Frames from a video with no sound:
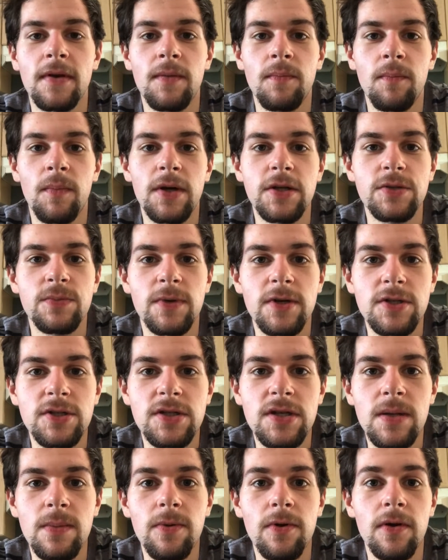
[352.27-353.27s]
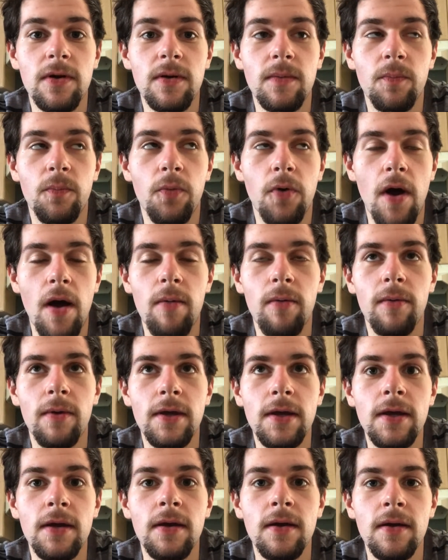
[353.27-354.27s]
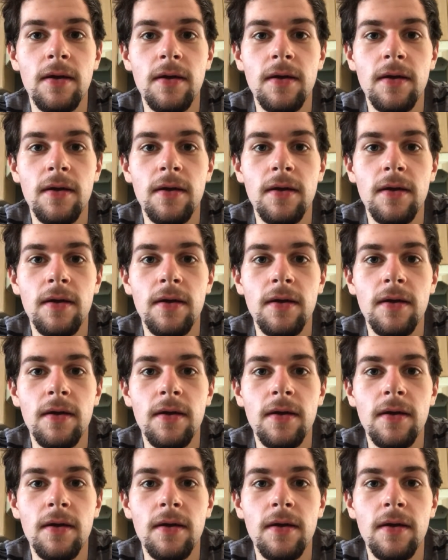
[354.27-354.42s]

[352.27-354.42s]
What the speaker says: Much cheaper. Probably